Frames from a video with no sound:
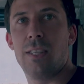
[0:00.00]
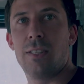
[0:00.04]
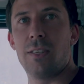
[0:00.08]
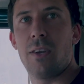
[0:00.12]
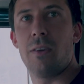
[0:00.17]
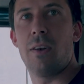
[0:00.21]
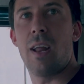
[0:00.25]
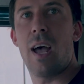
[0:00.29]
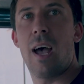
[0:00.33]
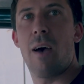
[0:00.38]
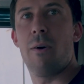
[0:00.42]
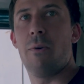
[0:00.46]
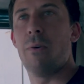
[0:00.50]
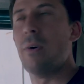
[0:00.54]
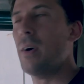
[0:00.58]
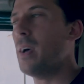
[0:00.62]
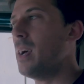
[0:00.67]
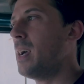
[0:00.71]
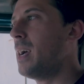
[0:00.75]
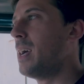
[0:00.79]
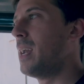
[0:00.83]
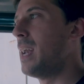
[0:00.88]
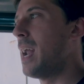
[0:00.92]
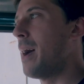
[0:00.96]
So now
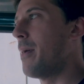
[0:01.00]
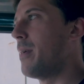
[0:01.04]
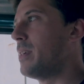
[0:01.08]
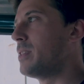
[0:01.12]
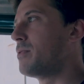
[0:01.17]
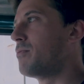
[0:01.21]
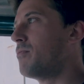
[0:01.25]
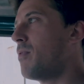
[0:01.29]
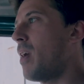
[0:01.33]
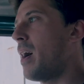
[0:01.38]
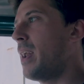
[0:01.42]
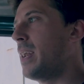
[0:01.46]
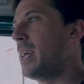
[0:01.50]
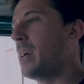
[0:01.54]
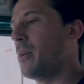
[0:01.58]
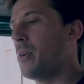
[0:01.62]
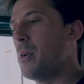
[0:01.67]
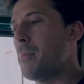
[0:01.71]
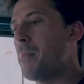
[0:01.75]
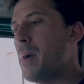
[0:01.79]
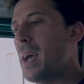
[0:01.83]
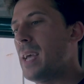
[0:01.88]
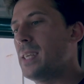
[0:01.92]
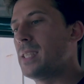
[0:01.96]
it's running on
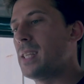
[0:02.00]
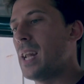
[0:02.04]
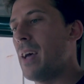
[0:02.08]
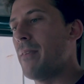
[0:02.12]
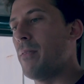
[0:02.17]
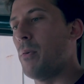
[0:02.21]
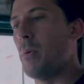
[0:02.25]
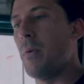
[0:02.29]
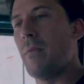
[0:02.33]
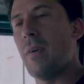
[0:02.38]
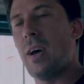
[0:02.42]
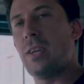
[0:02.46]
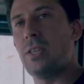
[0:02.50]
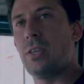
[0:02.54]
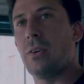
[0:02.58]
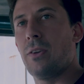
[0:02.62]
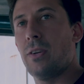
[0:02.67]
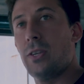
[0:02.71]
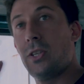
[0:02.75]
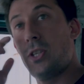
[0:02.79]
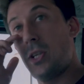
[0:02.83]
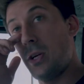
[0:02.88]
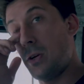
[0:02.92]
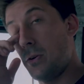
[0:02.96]
a base level. We've actually got
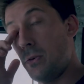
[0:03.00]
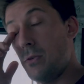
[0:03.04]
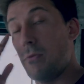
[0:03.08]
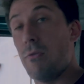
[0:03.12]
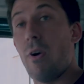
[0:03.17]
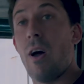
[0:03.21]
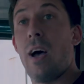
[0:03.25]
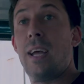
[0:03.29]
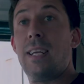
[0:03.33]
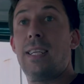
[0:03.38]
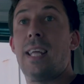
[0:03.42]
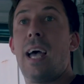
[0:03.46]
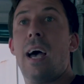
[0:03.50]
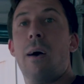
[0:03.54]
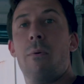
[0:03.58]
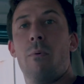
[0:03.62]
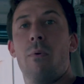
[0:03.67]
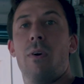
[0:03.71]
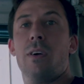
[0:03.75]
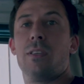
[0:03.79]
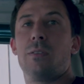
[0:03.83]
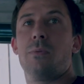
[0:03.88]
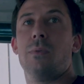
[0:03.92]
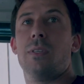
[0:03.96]
it tuned right down
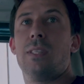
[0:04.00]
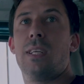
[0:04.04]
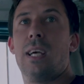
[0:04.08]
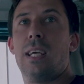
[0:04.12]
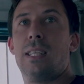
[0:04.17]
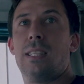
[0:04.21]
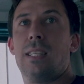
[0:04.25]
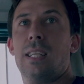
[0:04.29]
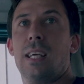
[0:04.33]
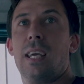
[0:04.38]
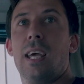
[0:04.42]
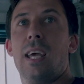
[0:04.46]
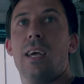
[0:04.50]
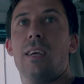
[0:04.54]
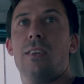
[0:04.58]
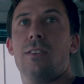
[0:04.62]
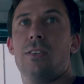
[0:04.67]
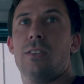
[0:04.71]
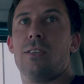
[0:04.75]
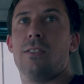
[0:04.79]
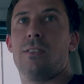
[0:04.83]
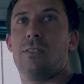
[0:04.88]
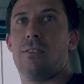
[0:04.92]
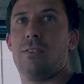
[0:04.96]
whilst we're testing it,
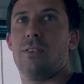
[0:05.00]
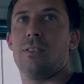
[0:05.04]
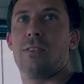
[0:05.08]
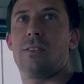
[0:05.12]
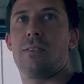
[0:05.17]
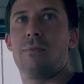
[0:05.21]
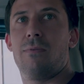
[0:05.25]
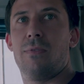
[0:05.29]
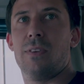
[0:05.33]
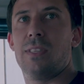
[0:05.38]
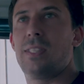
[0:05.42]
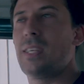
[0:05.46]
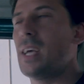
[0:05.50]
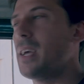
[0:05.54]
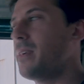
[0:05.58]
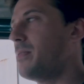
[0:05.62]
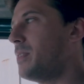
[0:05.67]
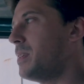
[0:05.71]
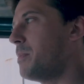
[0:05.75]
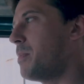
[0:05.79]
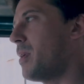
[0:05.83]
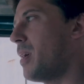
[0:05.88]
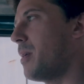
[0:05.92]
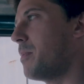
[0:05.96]
just for
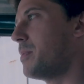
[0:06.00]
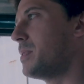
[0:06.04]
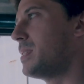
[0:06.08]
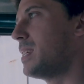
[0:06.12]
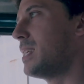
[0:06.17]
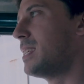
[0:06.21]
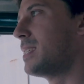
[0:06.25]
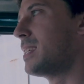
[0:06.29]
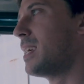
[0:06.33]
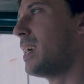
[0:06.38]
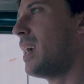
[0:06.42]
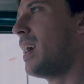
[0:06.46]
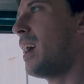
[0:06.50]
safety purposes.